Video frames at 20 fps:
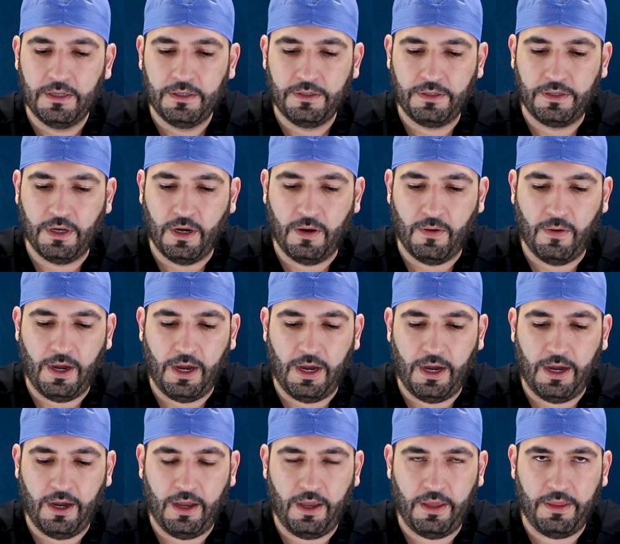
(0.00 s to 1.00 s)

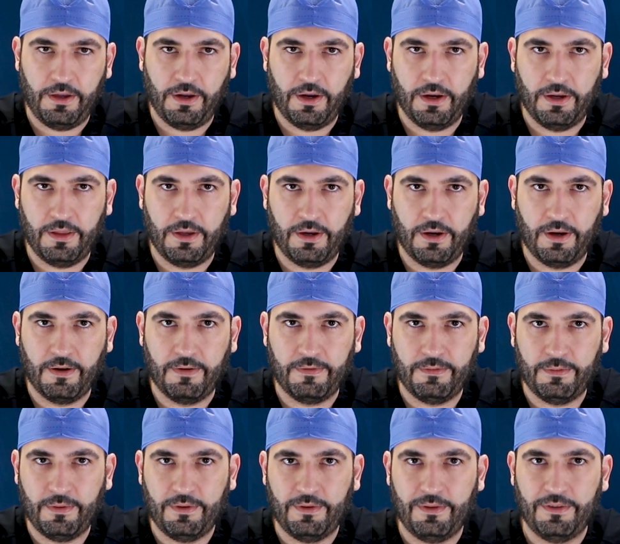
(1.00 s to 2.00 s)
So
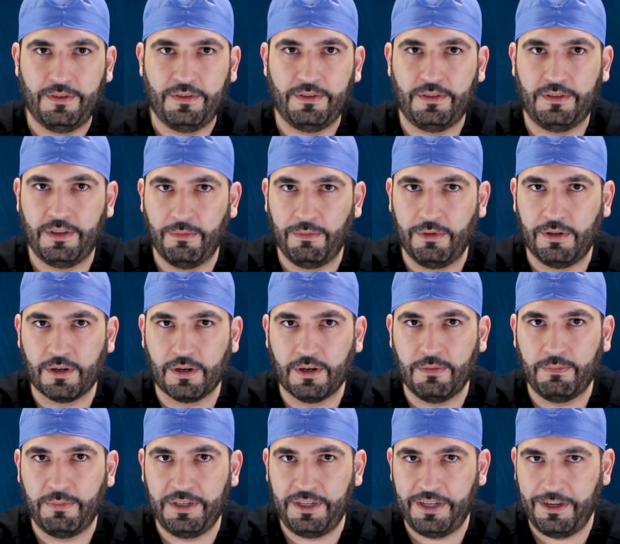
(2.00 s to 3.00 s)
they're
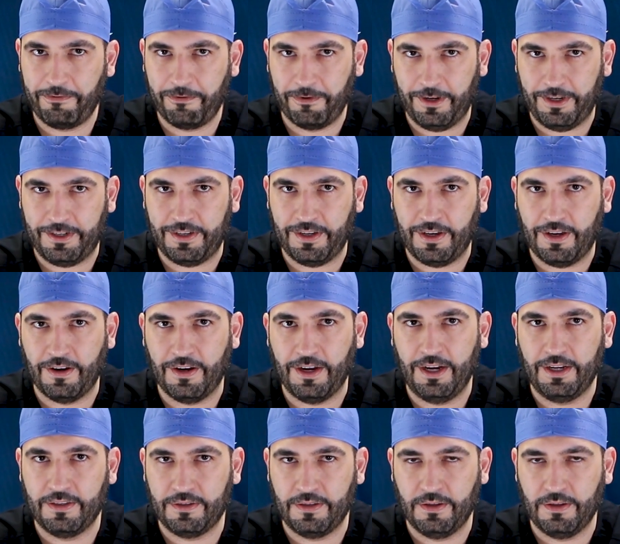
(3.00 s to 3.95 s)
similar but different, all right?